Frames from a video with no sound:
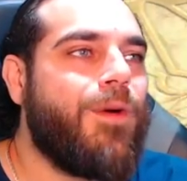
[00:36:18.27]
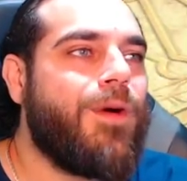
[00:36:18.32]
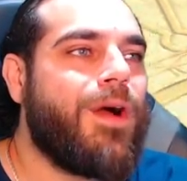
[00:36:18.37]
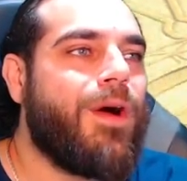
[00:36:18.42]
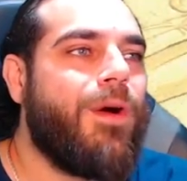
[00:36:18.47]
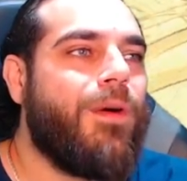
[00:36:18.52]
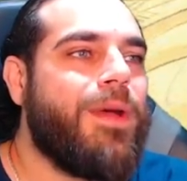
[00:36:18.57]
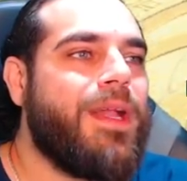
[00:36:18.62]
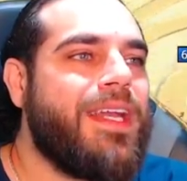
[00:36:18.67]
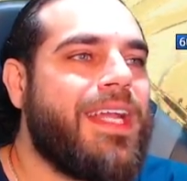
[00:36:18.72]

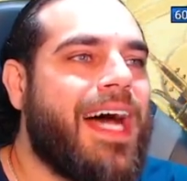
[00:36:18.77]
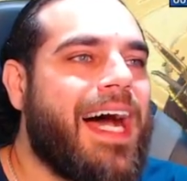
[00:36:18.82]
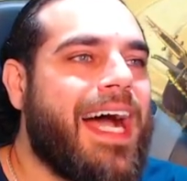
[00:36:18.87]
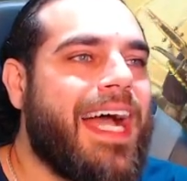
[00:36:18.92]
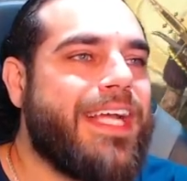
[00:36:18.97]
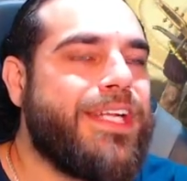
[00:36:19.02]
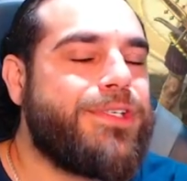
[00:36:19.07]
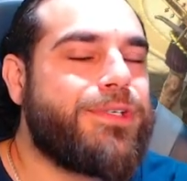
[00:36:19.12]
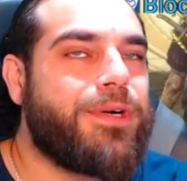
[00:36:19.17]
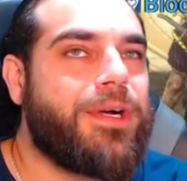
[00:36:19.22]
go into
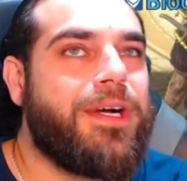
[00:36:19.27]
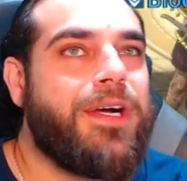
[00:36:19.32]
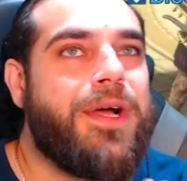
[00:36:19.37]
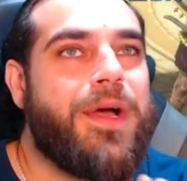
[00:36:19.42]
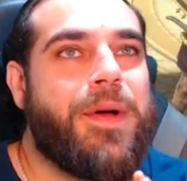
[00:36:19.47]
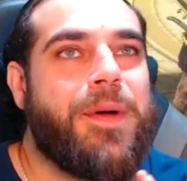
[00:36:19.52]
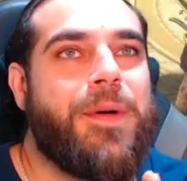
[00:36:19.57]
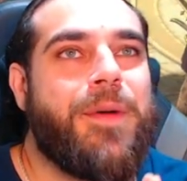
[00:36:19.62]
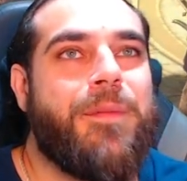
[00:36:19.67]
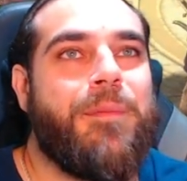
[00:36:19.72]
Hydra.
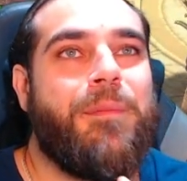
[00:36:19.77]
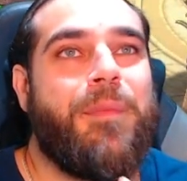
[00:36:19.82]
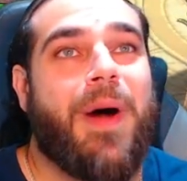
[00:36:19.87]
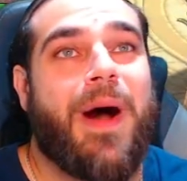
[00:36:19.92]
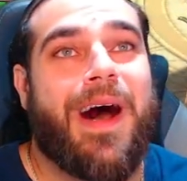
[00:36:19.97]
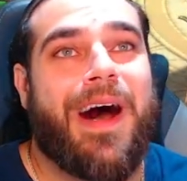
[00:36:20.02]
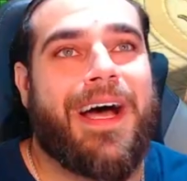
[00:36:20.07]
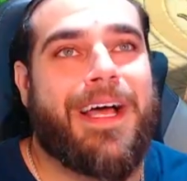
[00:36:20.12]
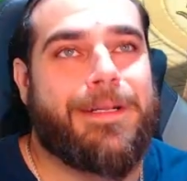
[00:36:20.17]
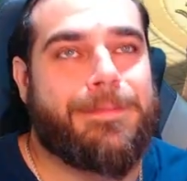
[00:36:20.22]

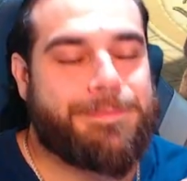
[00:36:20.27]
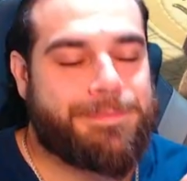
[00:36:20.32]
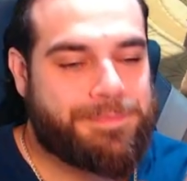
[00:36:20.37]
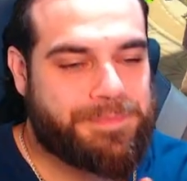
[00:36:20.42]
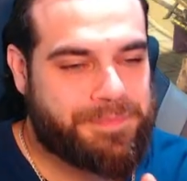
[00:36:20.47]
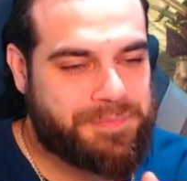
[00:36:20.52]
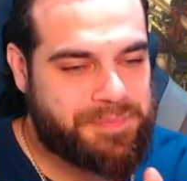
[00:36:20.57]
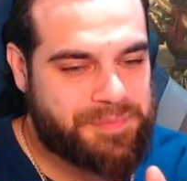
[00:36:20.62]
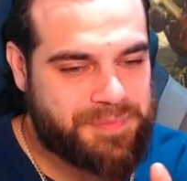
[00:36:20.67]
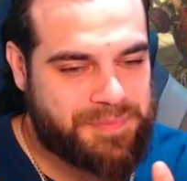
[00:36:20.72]
But
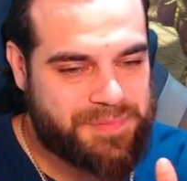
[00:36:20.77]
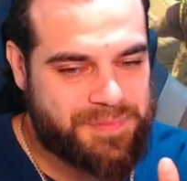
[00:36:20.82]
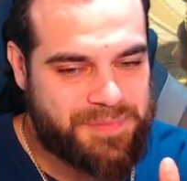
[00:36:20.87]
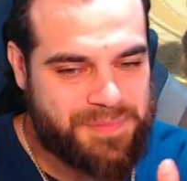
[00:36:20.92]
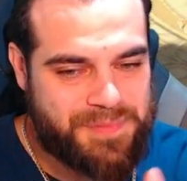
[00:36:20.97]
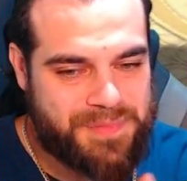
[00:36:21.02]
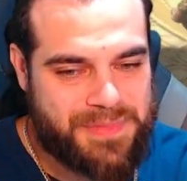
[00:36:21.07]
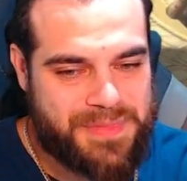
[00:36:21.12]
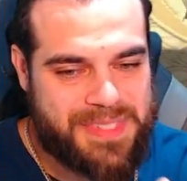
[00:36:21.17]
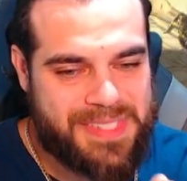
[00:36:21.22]

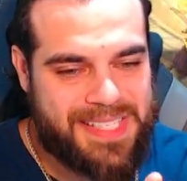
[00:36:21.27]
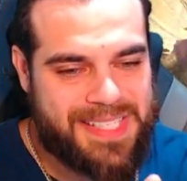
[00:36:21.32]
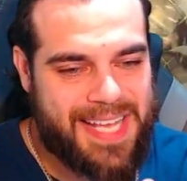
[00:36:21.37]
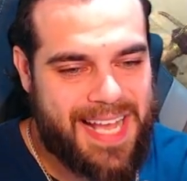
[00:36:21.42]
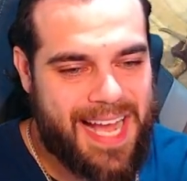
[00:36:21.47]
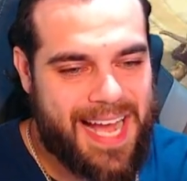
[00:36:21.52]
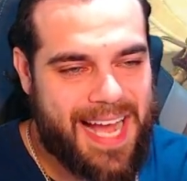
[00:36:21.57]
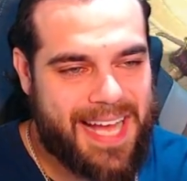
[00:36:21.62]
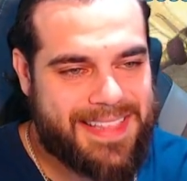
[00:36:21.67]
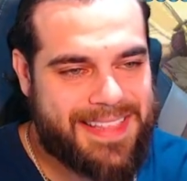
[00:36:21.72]

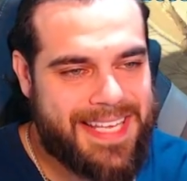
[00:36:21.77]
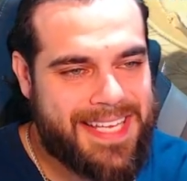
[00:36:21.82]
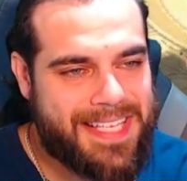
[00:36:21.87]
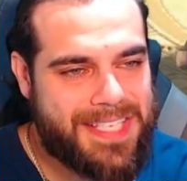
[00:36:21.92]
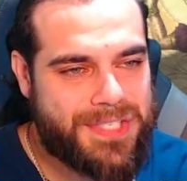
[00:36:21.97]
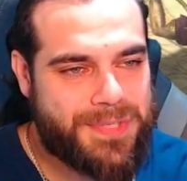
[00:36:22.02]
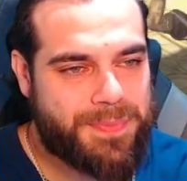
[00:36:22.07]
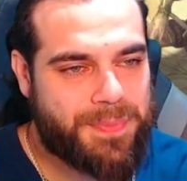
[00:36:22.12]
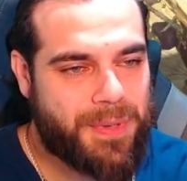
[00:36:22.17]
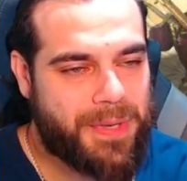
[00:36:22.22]
I think
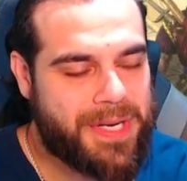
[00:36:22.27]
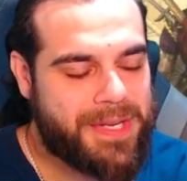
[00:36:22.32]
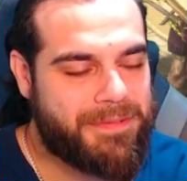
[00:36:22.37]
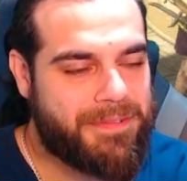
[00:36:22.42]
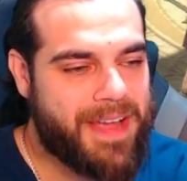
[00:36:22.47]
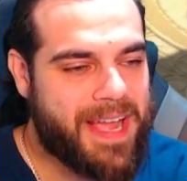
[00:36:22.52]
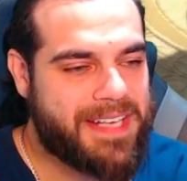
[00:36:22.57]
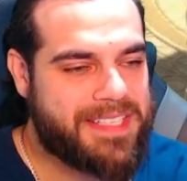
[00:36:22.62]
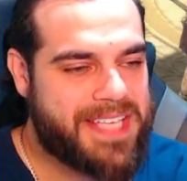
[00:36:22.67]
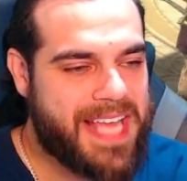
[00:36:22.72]
it's pretty
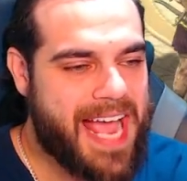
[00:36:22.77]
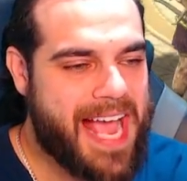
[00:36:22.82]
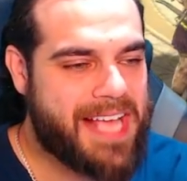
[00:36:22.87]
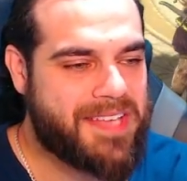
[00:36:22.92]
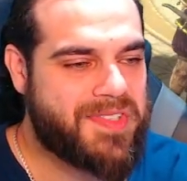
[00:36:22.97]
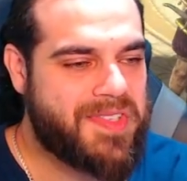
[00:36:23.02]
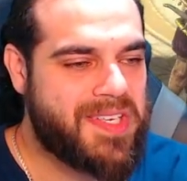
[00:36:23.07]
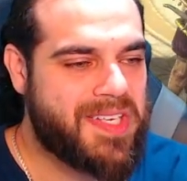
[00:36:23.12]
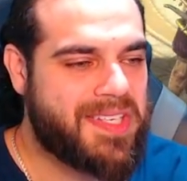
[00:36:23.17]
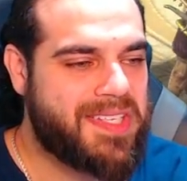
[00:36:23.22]

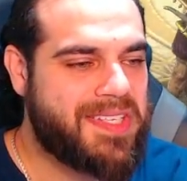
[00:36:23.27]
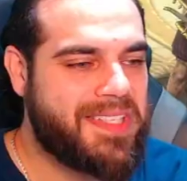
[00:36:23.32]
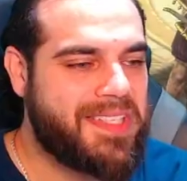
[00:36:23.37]
fantastic,